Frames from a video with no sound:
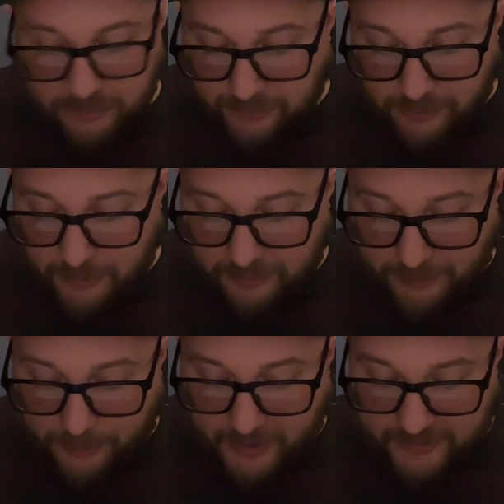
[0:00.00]
It was just too
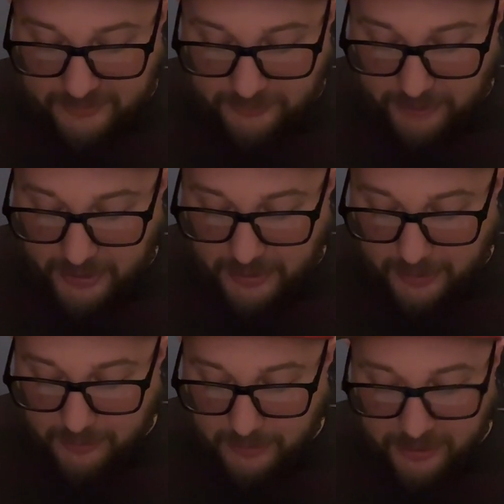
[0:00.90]
much to process right
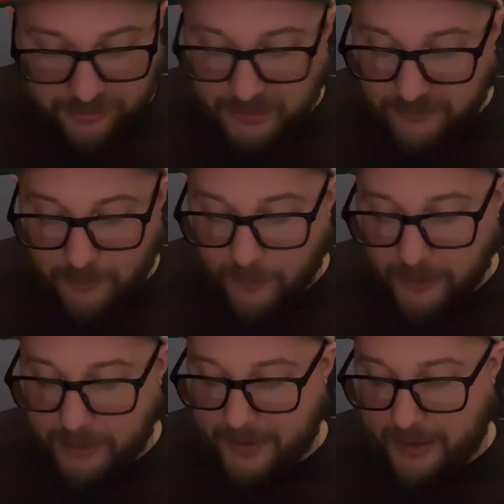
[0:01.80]
now, and I shouldn't even
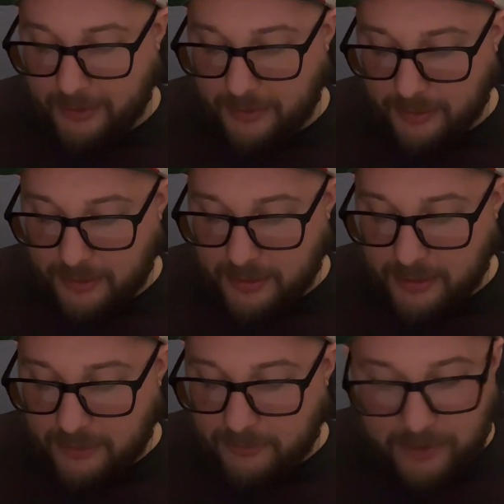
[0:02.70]
worry about it.
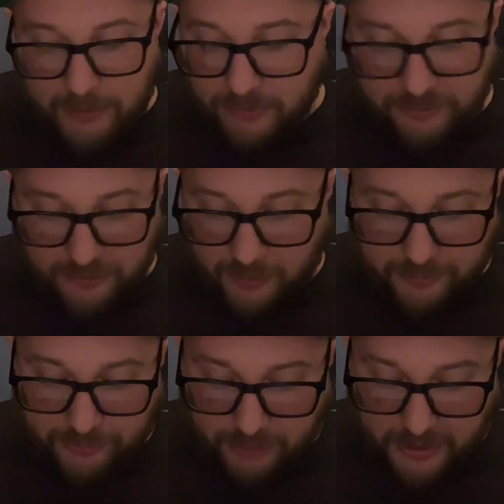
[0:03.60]
Maybe it was just
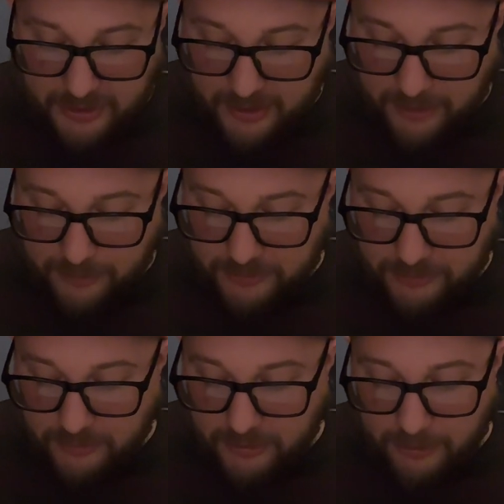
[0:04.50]
all the drinking I had
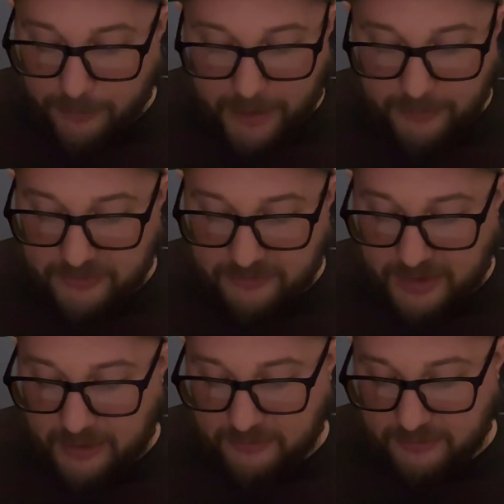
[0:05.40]
been doing combined with the
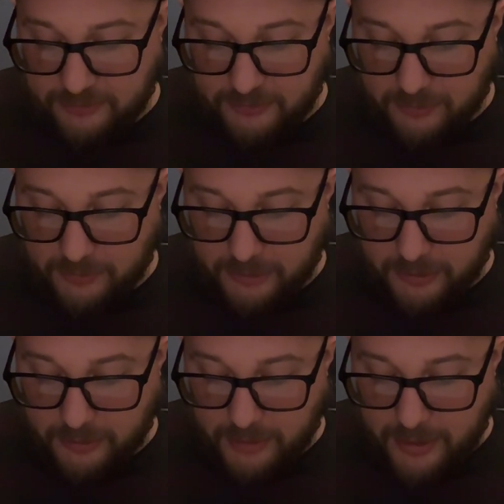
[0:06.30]
Xanax I took
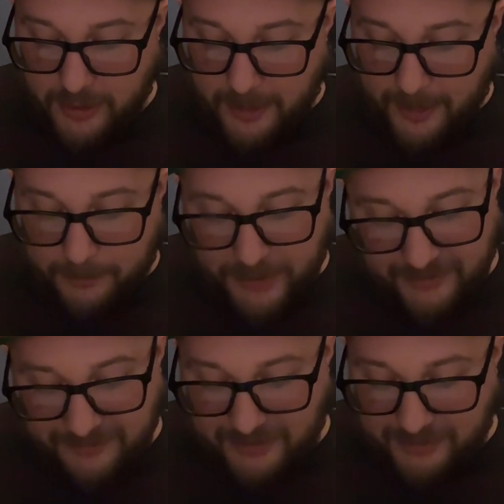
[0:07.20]
earlier.
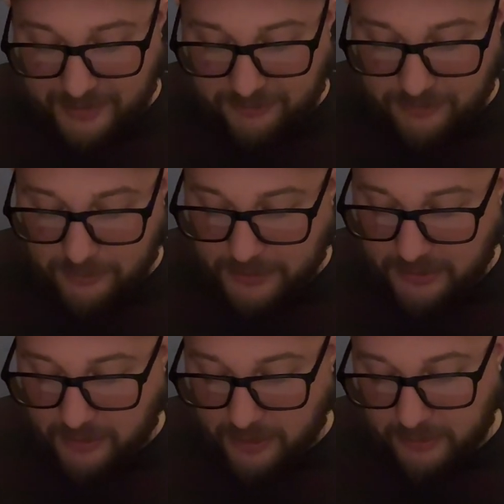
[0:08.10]
Betty said that she would
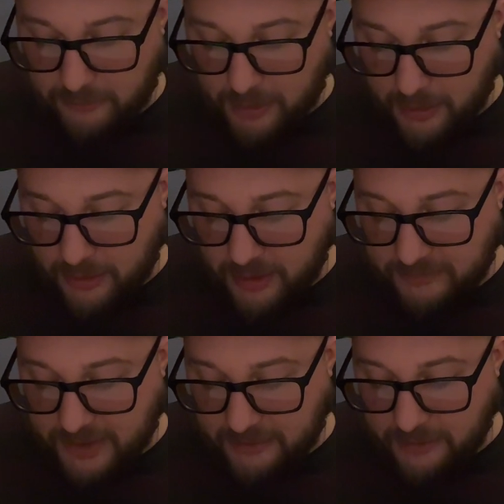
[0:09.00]
be in
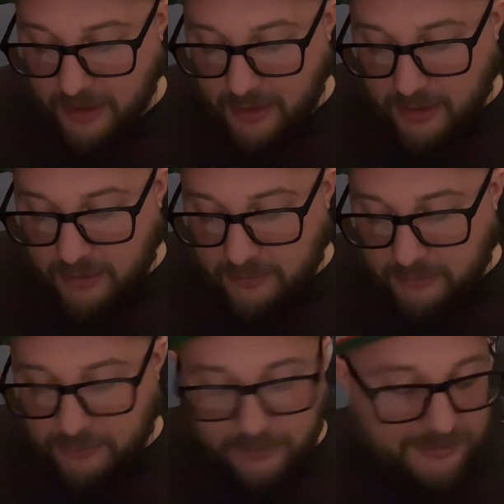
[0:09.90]
contact,
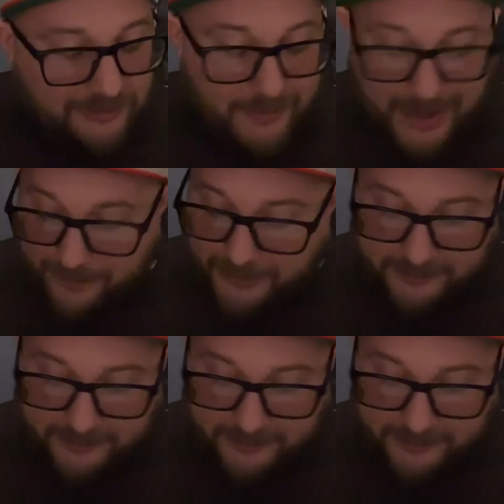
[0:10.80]
so we'll just see what